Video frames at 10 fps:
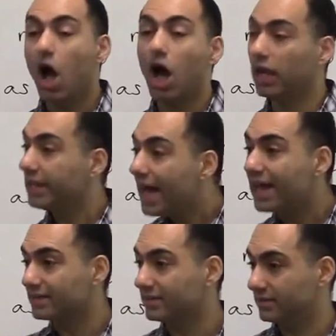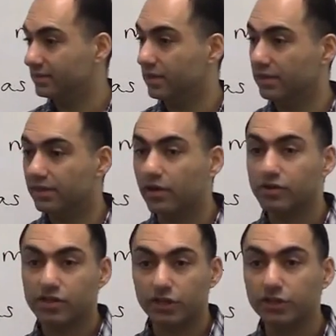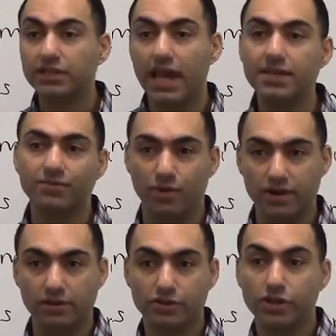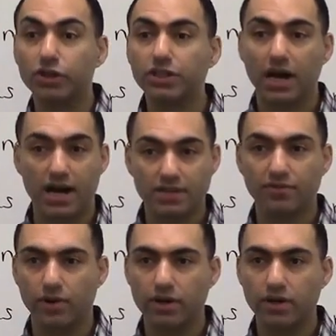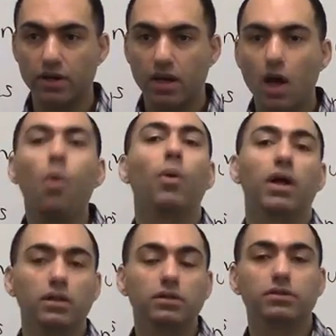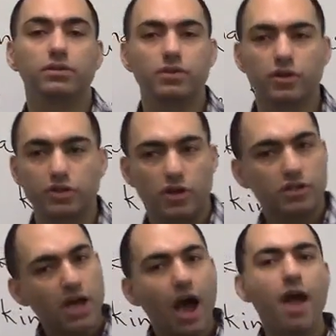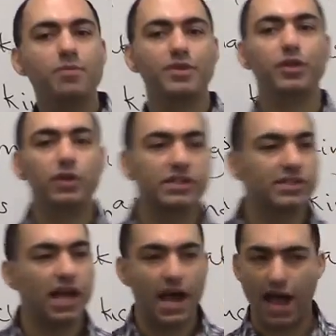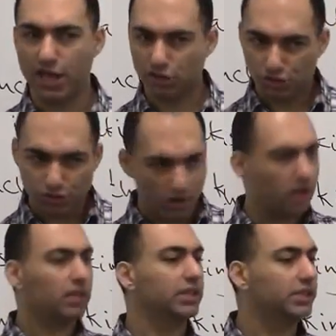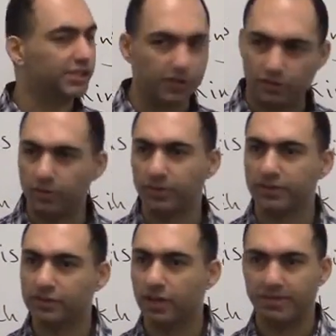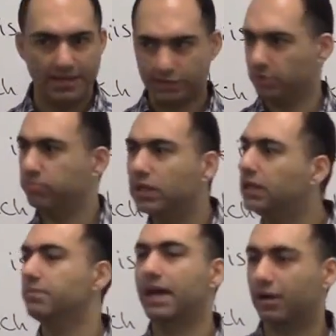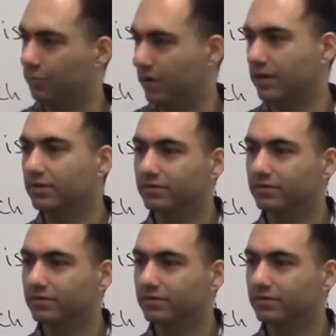unless there is a good case for it, there's a good cause for it. Well, there are times that you can say, I strongly disagree with this statement. That's completely black and white.